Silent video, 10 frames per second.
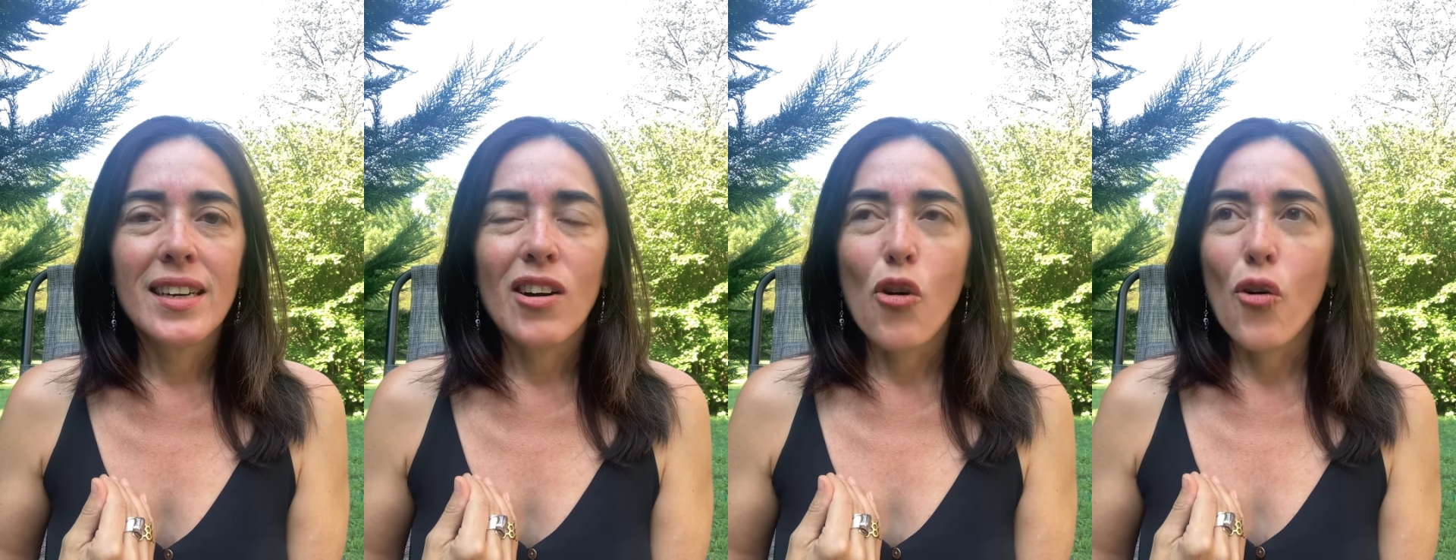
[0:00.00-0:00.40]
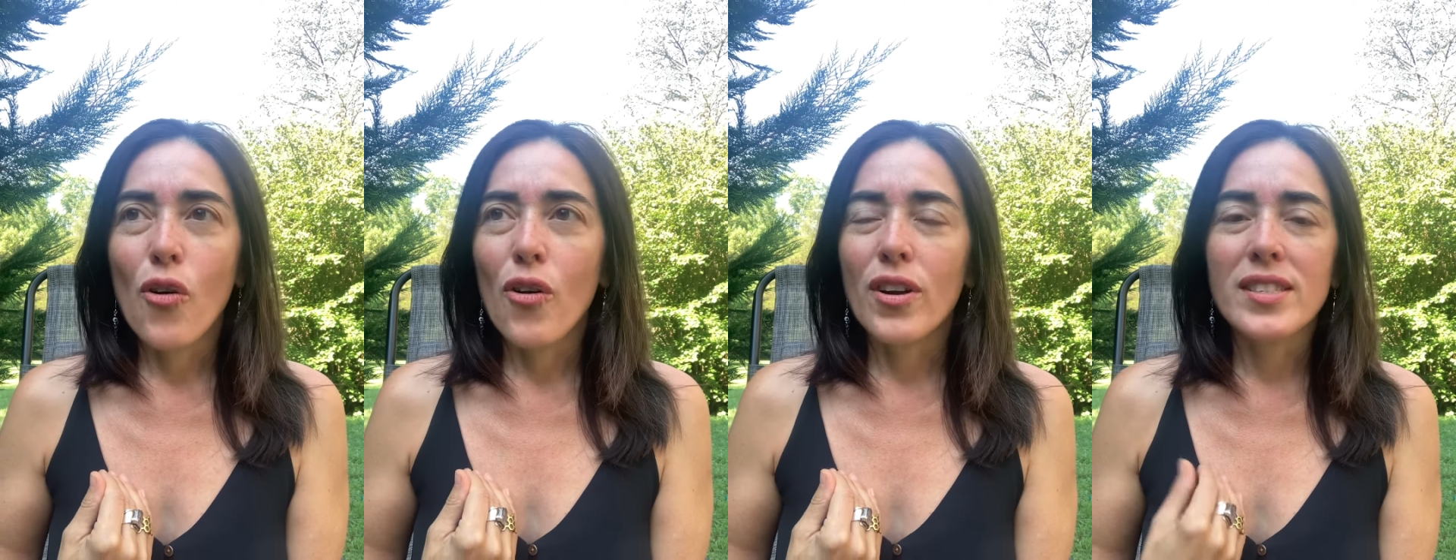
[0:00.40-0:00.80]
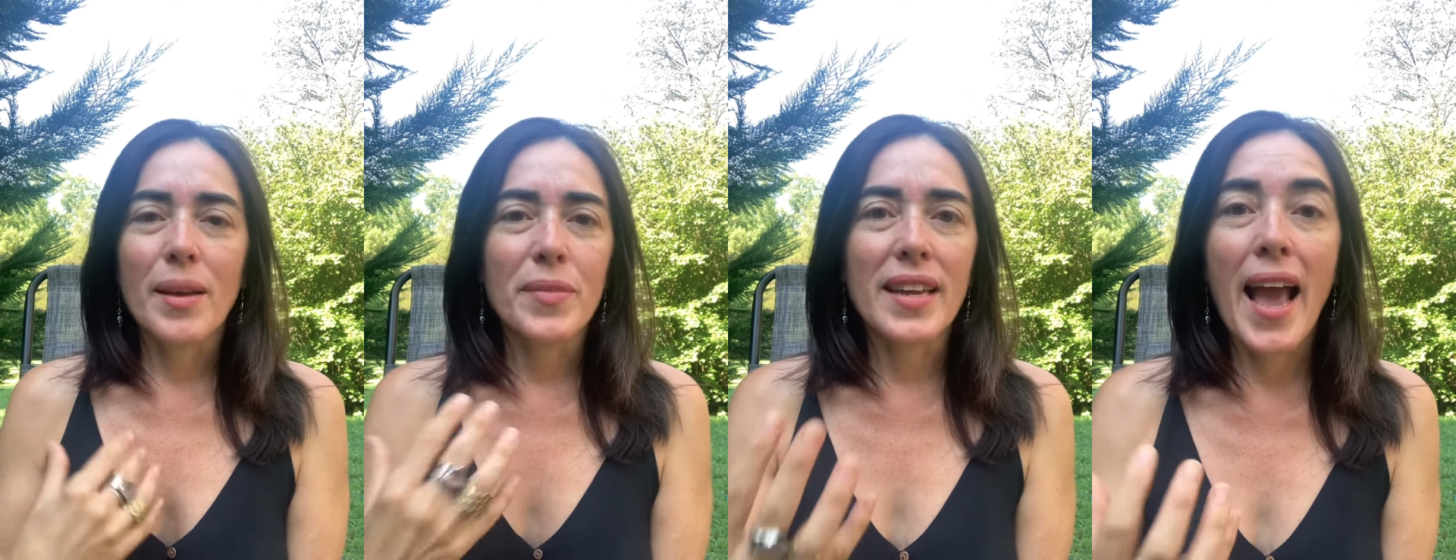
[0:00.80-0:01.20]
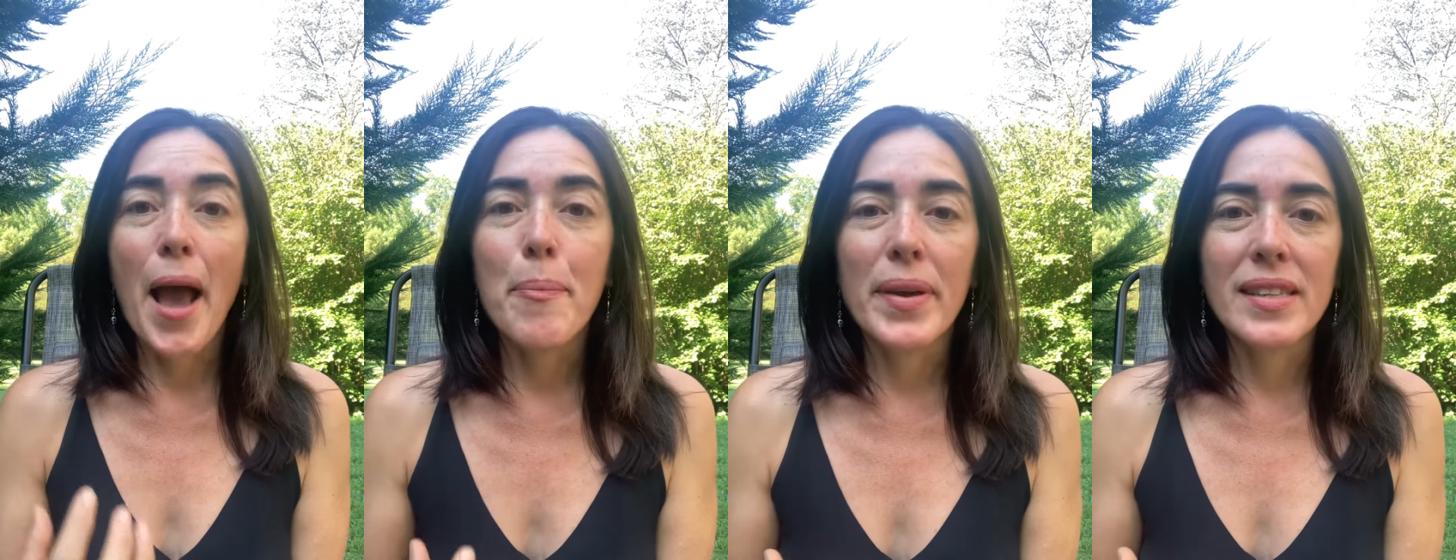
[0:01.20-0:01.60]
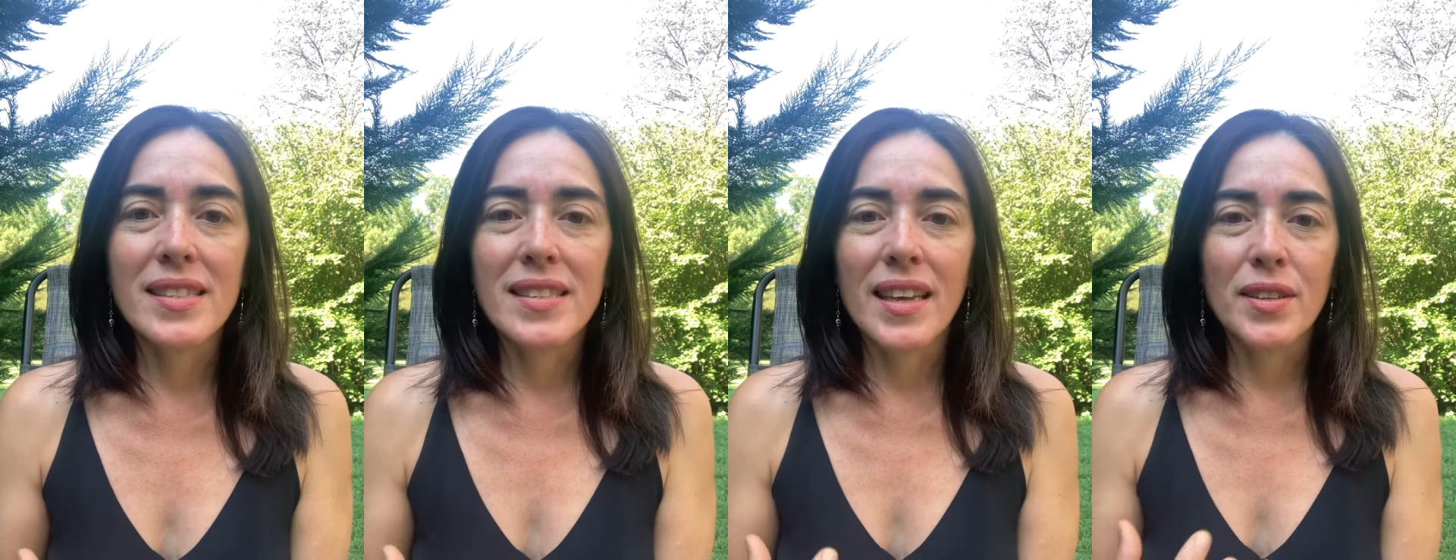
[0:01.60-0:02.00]
or something happens
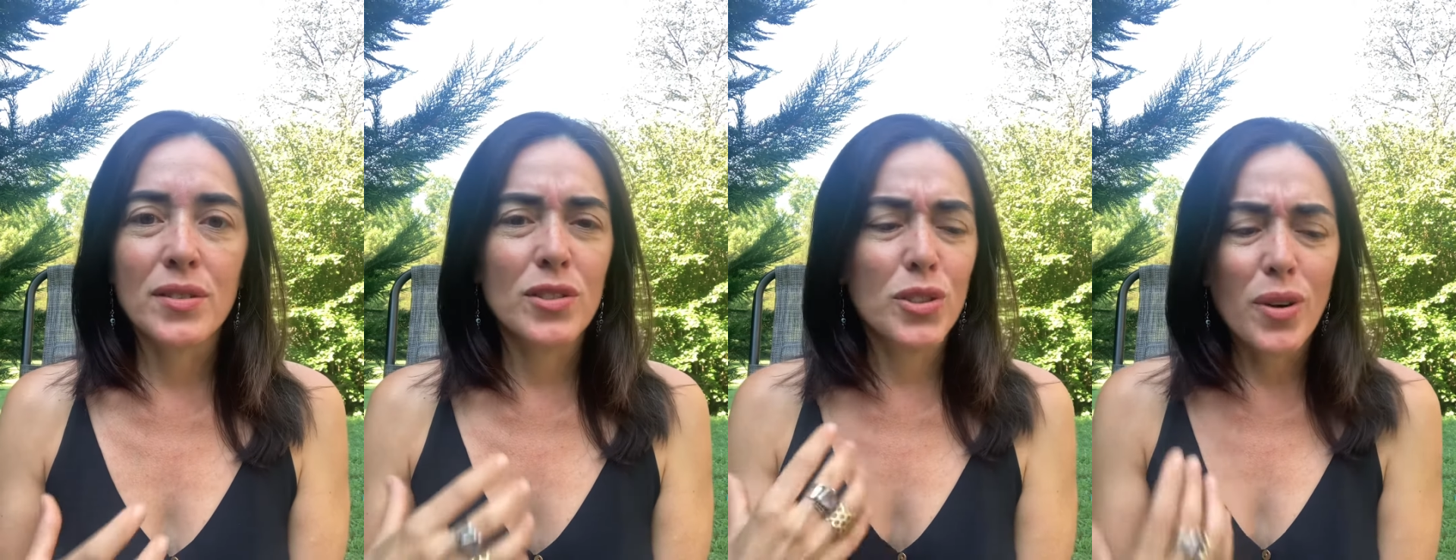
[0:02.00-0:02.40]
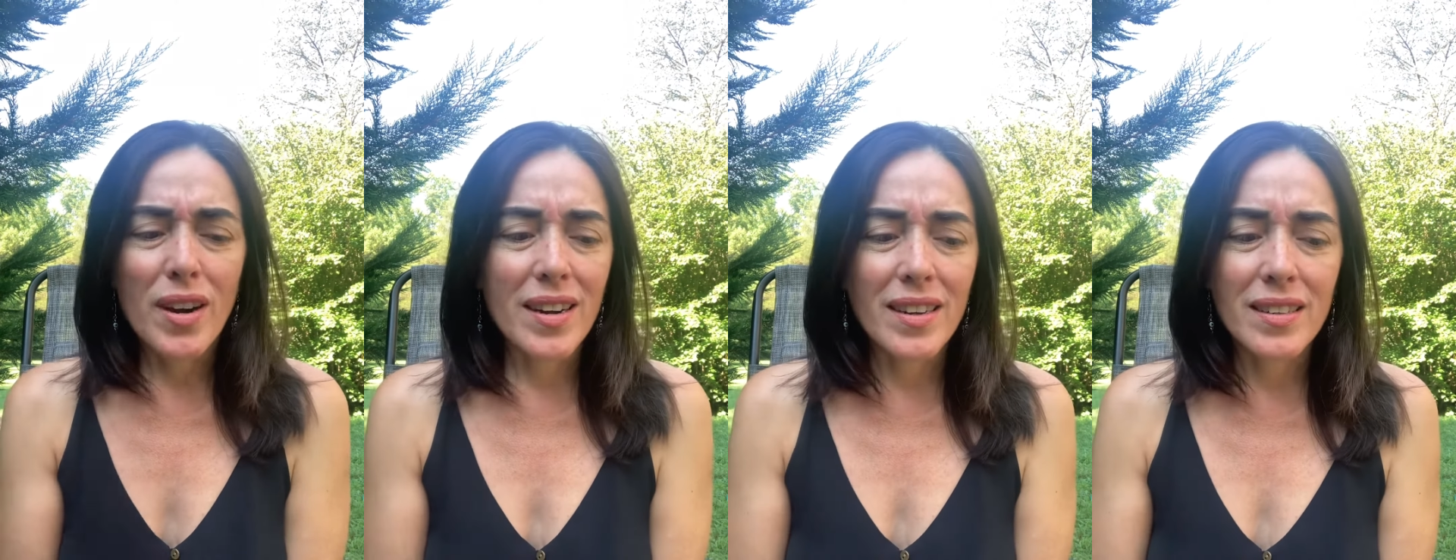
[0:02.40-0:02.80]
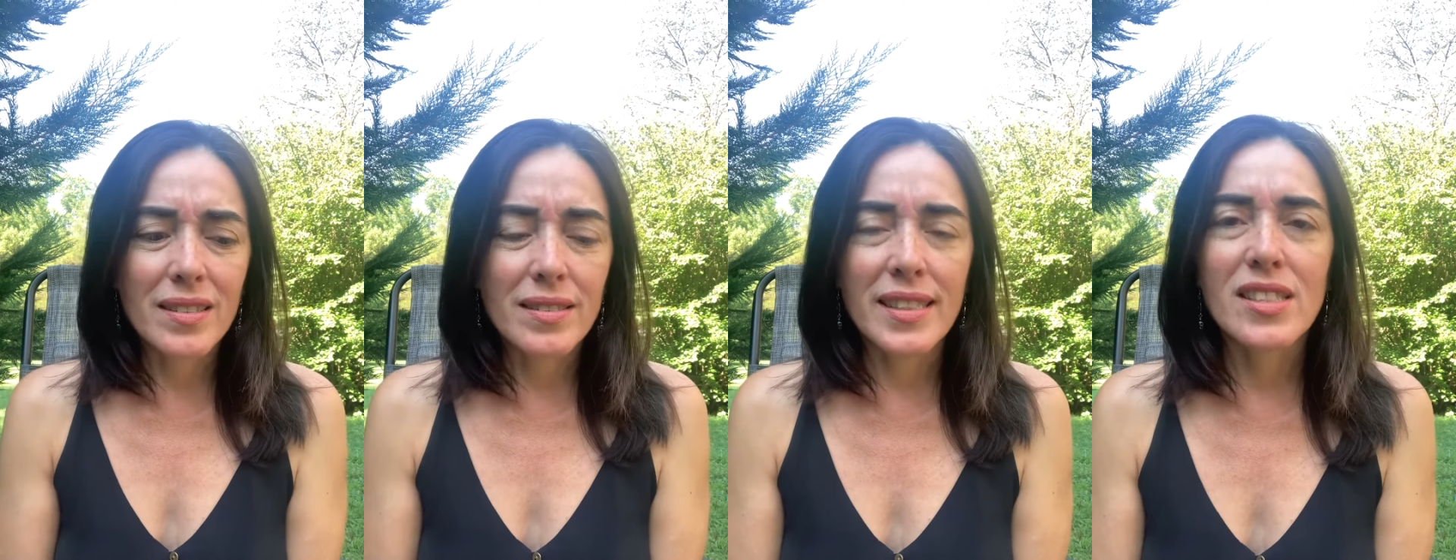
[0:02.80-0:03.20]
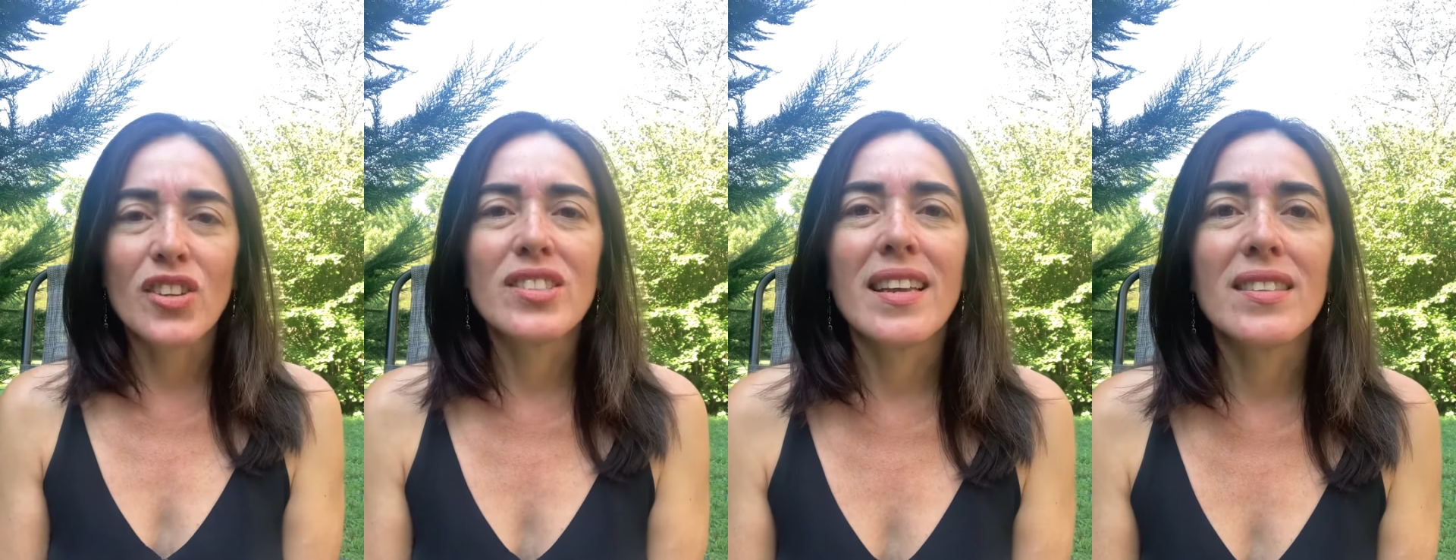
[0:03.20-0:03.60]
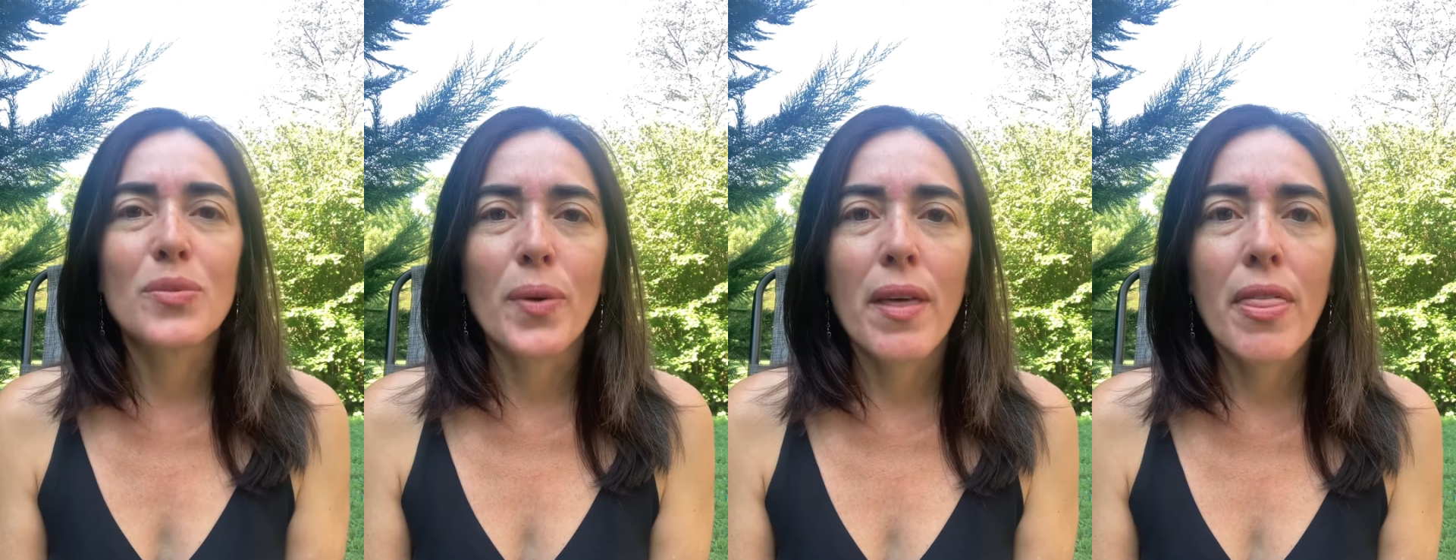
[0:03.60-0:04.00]
that you are discontent
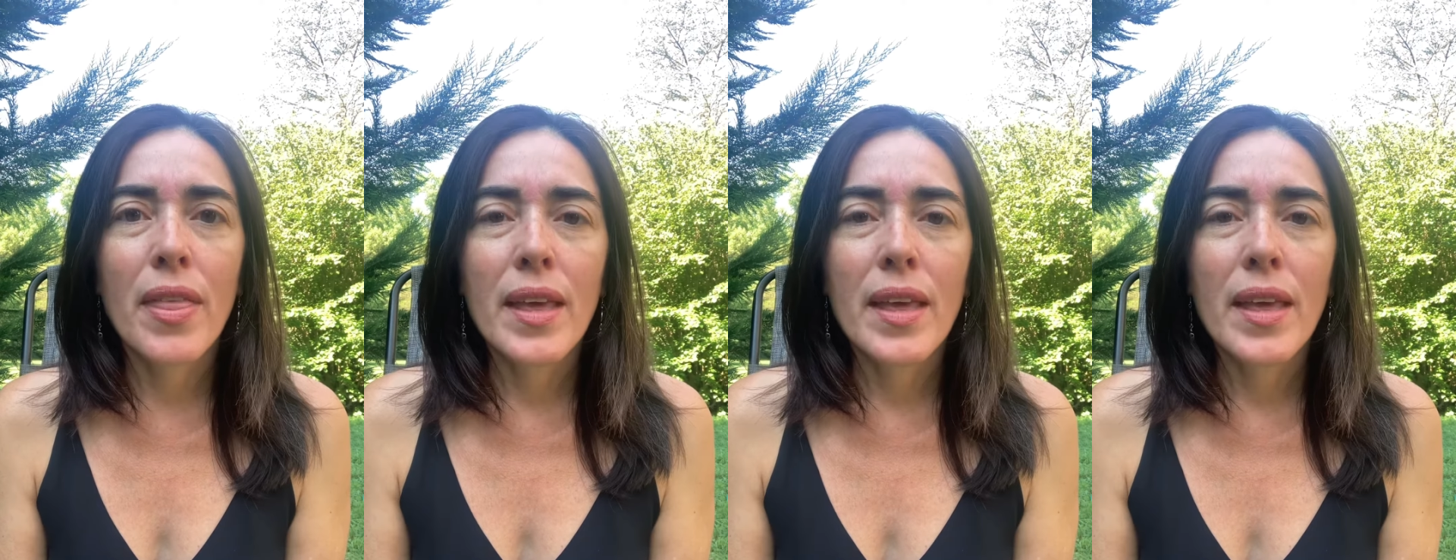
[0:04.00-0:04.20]
with,